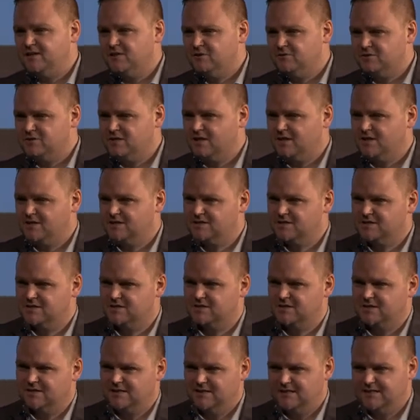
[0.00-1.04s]

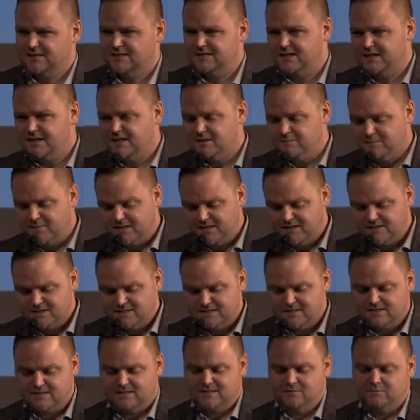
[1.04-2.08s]
Ecotox
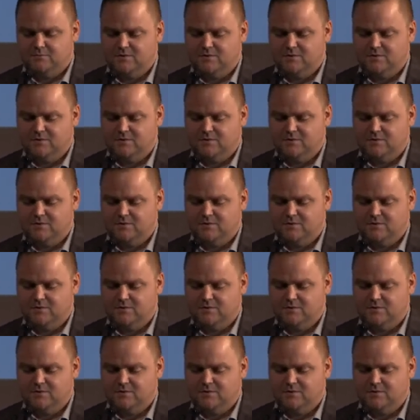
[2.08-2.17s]
database.